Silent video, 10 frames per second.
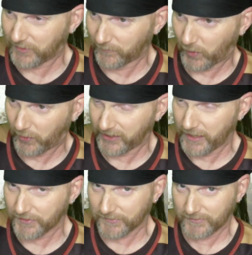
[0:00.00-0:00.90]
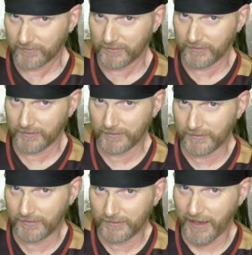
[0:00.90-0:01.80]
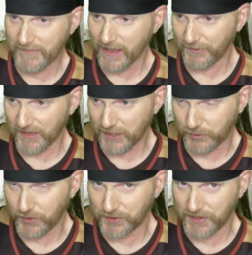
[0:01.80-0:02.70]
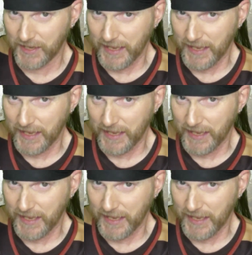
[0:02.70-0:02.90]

everywhere else. And that is a good